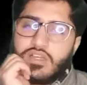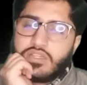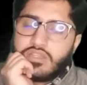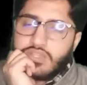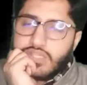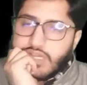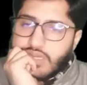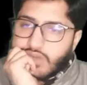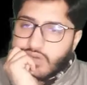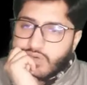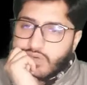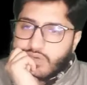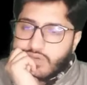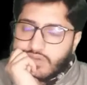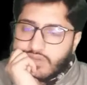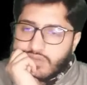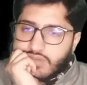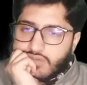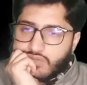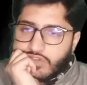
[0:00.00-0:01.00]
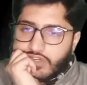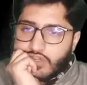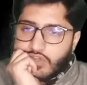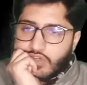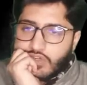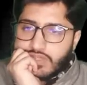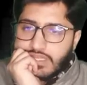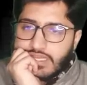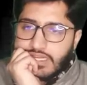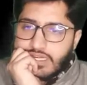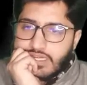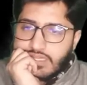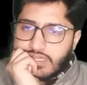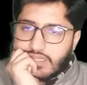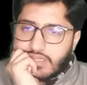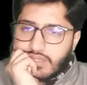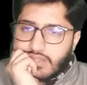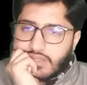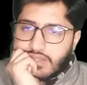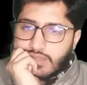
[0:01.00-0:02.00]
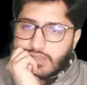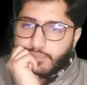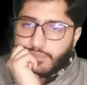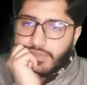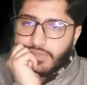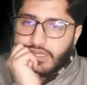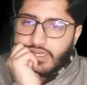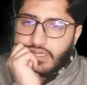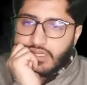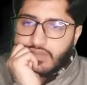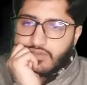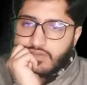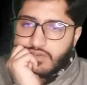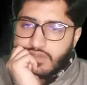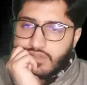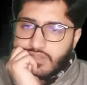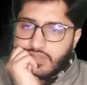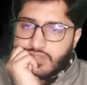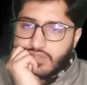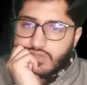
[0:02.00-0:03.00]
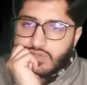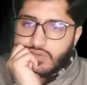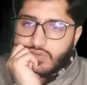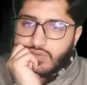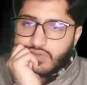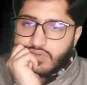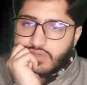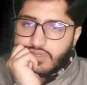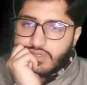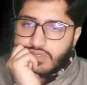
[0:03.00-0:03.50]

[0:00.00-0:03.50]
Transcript: Now we know that speed equals to